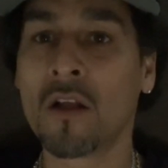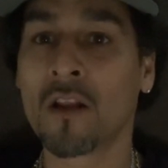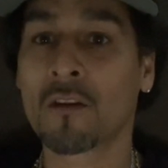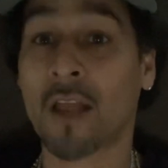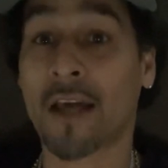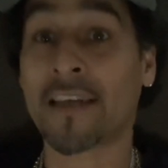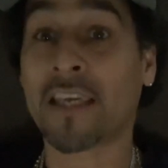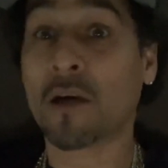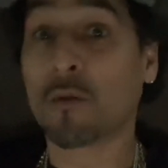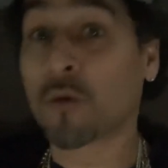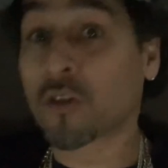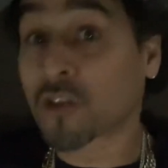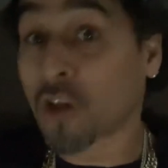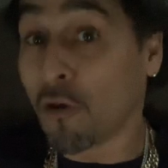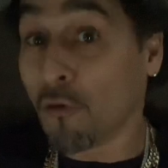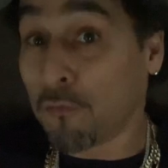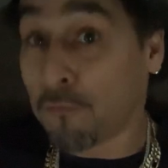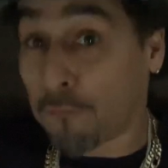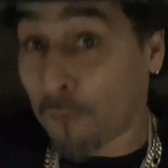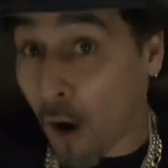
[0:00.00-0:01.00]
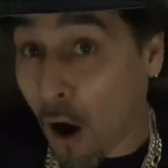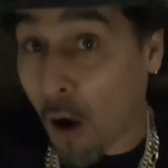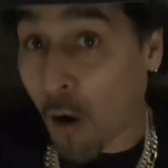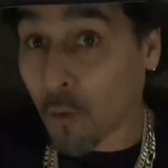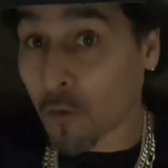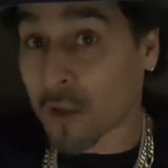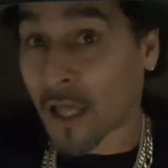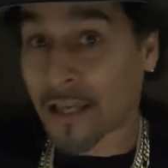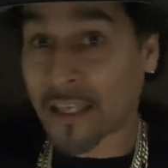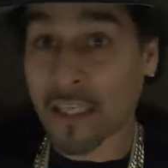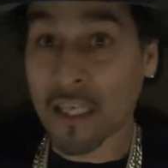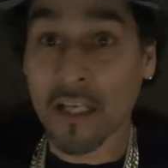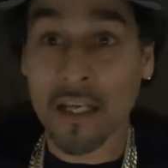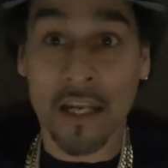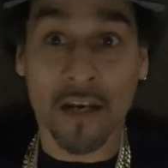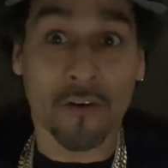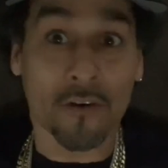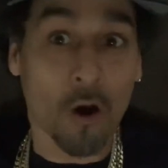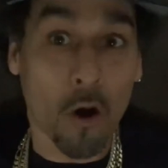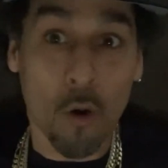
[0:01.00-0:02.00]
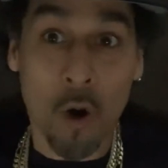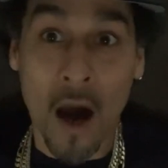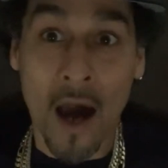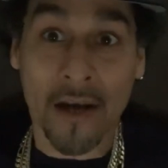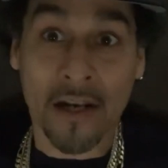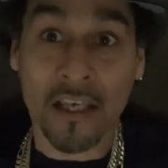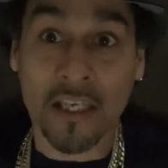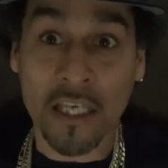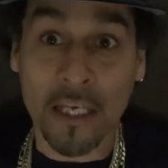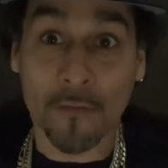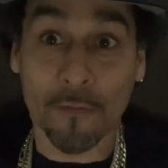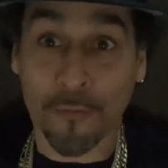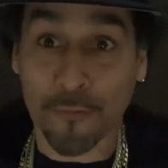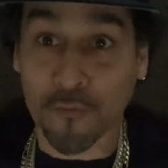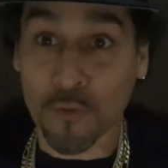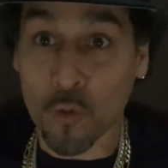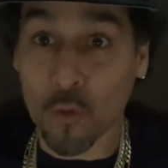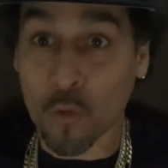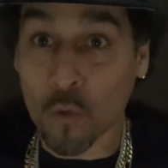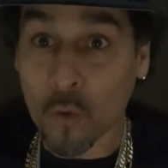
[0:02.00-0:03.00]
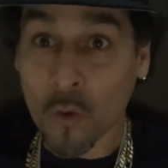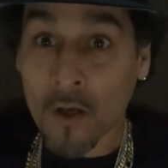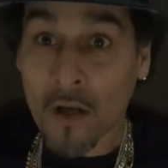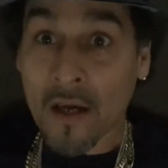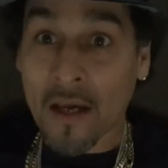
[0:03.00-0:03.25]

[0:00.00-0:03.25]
Like it was a vault. Like he didn't know how to get through